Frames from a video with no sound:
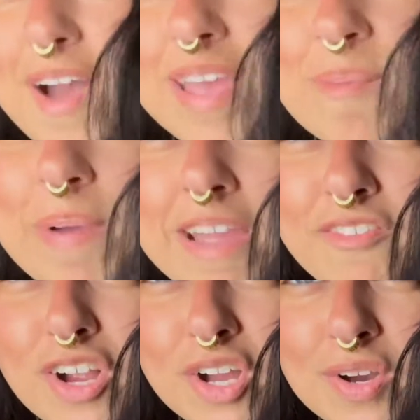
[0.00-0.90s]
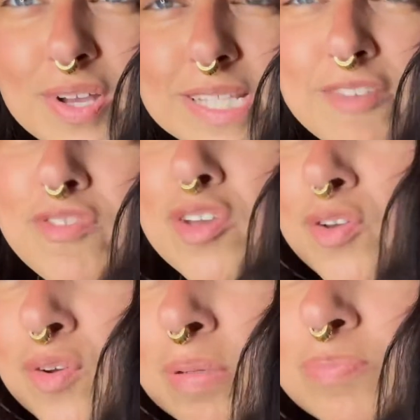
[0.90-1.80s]
Okay, bye Virgos. Love
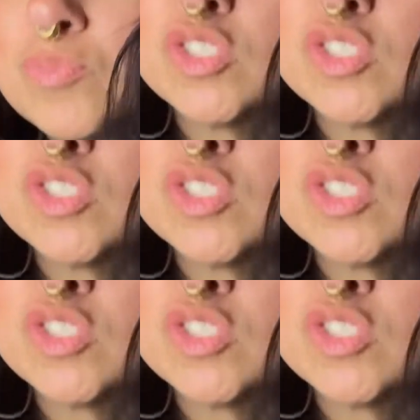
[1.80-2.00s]
you.